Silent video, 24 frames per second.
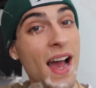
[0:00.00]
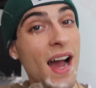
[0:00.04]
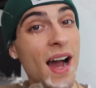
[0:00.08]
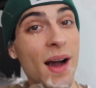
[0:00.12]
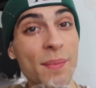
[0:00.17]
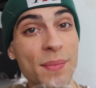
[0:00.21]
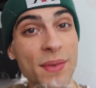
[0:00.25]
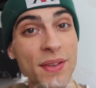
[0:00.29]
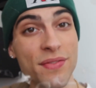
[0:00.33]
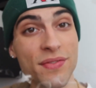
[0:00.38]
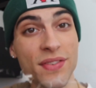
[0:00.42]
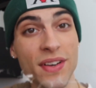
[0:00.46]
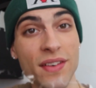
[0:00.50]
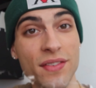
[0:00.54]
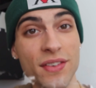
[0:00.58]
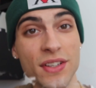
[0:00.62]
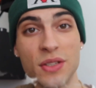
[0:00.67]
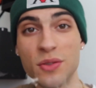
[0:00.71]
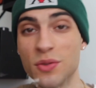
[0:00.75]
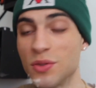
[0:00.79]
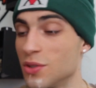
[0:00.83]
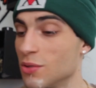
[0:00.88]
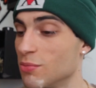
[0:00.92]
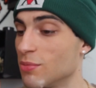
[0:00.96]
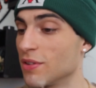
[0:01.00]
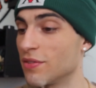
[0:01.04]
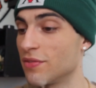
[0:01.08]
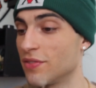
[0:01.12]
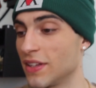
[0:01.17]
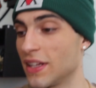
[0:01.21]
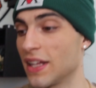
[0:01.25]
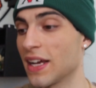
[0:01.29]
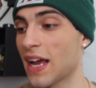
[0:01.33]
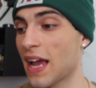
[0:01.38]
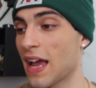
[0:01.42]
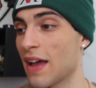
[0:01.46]
I'm your favorite YouTuber.
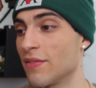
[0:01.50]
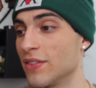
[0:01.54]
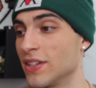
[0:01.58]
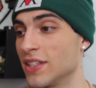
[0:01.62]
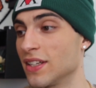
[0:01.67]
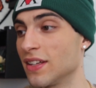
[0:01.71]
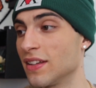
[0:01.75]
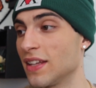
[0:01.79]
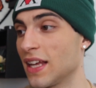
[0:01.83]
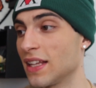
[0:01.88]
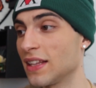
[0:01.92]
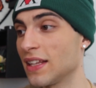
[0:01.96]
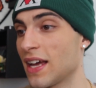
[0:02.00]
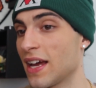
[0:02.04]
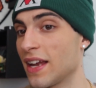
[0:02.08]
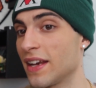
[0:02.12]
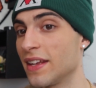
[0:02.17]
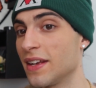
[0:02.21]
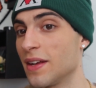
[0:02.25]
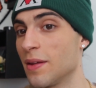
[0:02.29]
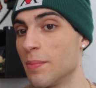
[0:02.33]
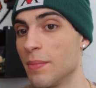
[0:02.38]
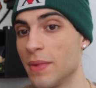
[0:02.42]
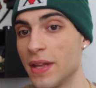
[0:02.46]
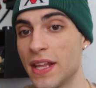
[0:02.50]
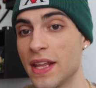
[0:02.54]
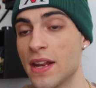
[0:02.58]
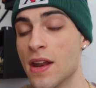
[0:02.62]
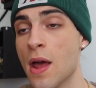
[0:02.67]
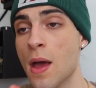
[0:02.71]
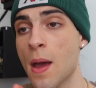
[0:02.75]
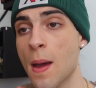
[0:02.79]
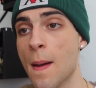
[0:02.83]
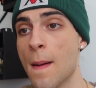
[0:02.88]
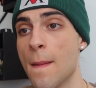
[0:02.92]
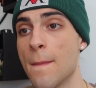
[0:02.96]
feel like I haven't done that line in a
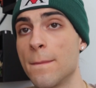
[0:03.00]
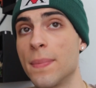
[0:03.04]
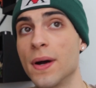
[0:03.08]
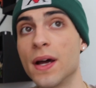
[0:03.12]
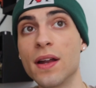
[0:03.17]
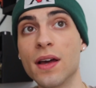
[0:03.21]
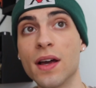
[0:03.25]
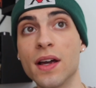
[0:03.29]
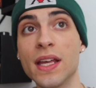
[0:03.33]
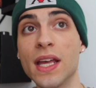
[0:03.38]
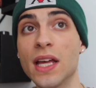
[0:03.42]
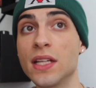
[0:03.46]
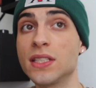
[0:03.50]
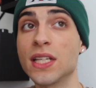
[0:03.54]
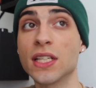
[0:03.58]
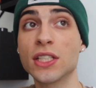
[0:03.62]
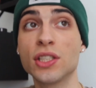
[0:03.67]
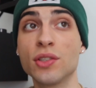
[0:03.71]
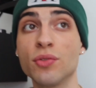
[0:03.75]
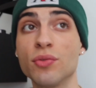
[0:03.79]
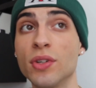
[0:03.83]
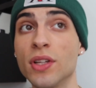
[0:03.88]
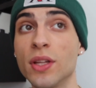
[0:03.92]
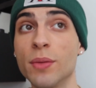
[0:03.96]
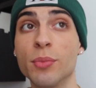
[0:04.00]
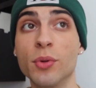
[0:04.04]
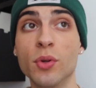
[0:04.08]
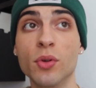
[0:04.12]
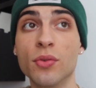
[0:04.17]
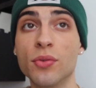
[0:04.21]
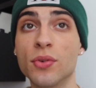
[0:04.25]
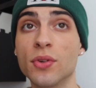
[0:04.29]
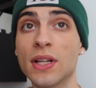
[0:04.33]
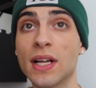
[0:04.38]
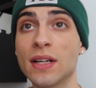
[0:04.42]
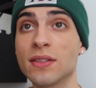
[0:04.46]
minute. But uh, yeah, it's actually really
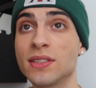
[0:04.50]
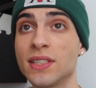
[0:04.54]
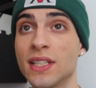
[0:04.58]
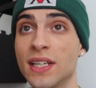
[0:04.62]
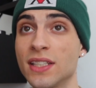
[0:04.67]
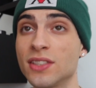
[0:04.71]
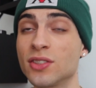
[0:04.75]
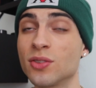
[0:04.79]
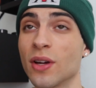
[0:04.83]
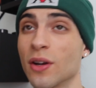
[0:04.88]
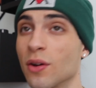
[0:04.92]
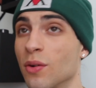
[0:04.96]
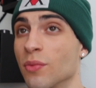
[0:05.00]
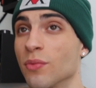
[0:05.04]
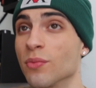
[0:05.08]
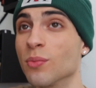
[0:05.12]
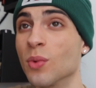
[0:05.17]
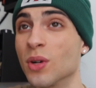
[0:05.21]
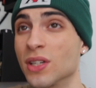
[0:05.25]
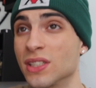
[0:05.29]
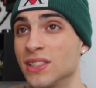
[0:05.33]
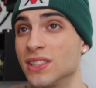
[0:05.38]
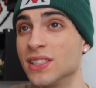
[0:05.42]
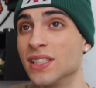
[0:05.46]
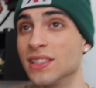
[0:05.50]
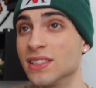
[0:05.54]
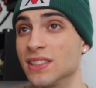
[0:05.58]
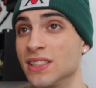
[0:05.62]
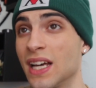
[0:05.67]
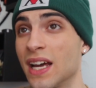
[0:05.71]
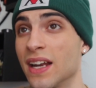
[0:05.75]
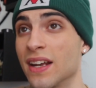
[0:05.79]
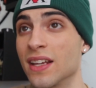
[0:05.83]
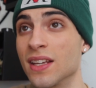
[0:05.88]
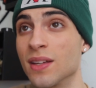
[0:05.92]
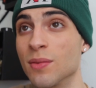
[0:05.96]
beautiful out today, so I don't want to sit
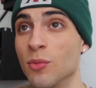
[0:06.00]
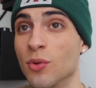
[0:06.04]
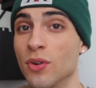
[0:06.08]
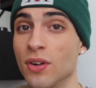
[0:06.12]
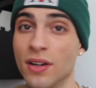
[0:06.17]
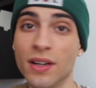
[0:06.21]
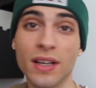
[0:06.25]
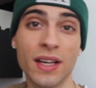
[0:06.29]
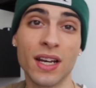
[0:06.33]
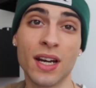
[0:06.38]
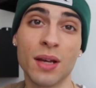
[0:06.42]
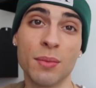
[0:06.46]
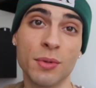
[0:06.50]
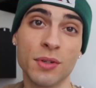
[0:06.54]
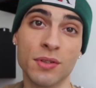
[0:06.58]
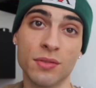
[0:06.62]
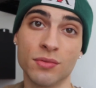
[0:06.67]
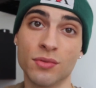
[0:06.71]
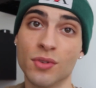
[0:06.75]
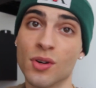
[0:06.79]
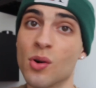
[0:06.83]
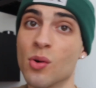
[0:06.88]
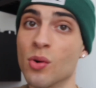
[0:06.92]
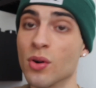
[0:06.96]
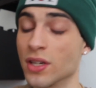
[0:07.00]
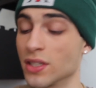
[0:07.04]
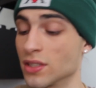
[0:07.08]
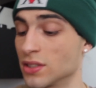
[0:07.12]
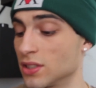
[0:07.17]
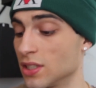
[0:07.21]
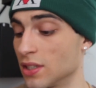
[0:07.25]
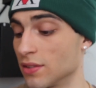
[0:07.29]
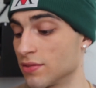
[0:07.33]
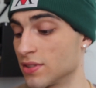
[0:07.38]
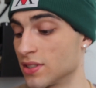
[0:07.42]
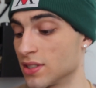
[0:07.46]
inside anymore. Again, I've been recording
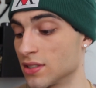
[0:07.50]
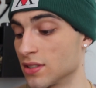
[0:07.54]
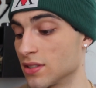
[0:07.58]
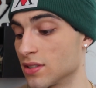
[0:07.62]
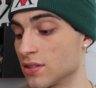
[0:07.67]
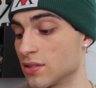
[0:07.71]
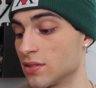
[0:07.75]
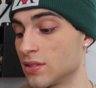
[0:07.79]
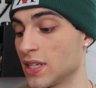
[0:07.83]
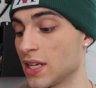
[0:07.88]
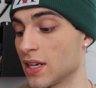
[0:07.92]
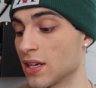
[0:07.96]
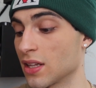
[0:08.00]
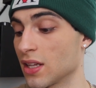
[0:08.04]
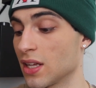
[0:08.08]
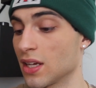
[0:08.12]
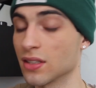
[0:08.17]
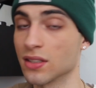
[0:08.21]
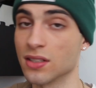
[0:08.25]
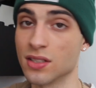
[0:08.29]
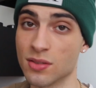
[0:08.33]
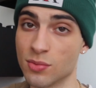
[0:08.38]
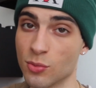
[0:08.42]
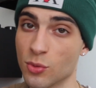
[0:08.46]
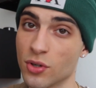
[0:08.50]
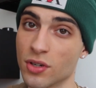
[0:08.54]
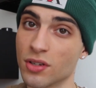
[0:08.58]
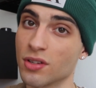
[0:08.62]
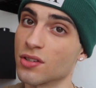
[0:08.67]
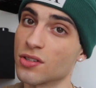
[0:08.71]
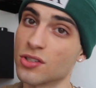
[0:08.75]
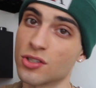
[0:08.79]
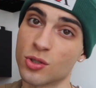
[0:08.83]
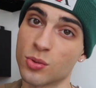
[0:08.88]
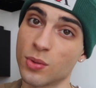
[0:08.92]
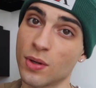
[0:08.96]
stuff since 10 o'clock this morning.
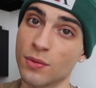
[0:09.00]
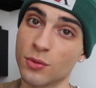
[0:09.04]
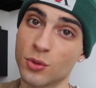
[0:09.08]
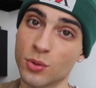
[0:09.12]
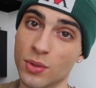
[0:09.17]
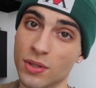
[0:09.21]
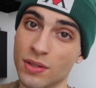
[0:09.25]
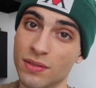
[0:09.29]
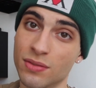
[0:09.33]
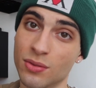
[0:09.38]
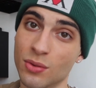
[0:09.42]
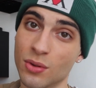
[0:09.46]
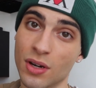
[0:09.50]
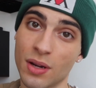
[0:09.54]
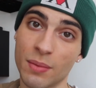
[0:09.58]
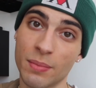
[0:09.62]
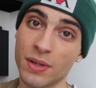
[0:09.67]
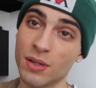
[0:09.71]
It's 12.24.